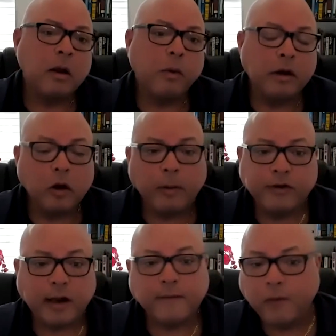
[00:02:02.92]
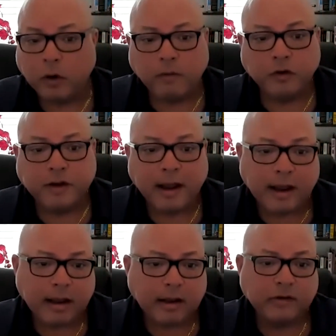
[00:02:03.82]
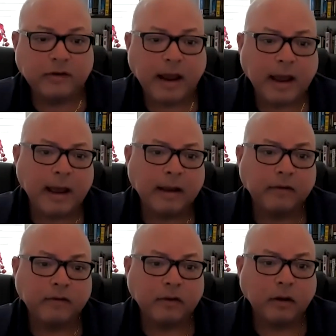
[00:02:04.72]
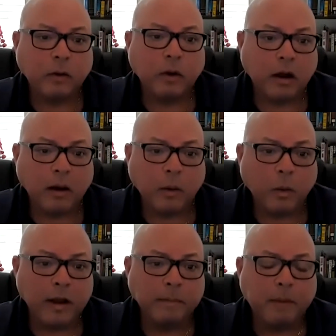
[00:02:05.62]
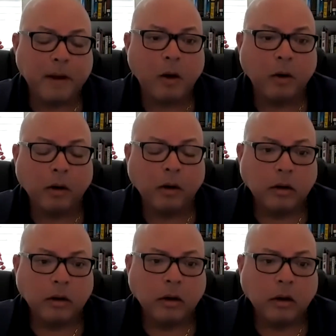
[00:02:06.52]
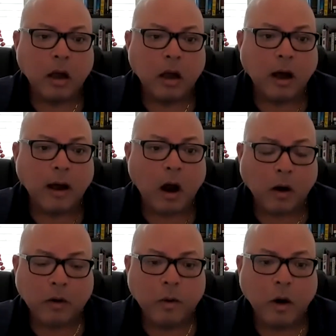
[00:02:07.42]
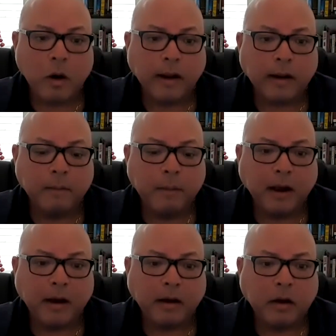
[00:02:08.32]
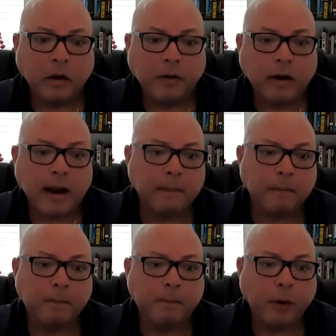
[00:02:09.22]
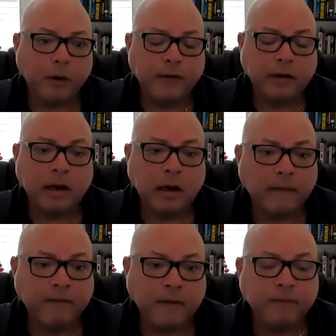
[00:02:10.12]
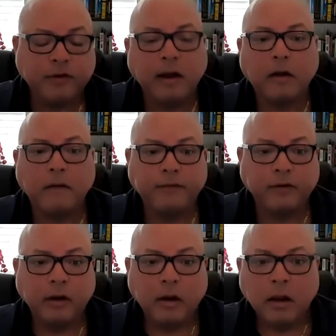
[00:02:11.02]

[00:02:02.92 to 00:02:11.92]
renewables like photovoltaics and wind power are growing, but they're not perfect in and of themselves.